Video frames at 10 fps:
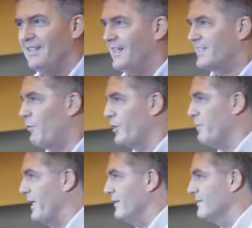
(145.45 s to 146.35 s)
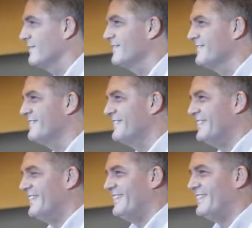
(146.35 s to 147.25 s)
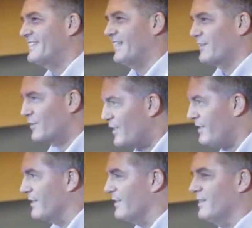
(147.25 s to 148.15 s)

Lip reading: I said, what do you mean? He said, think.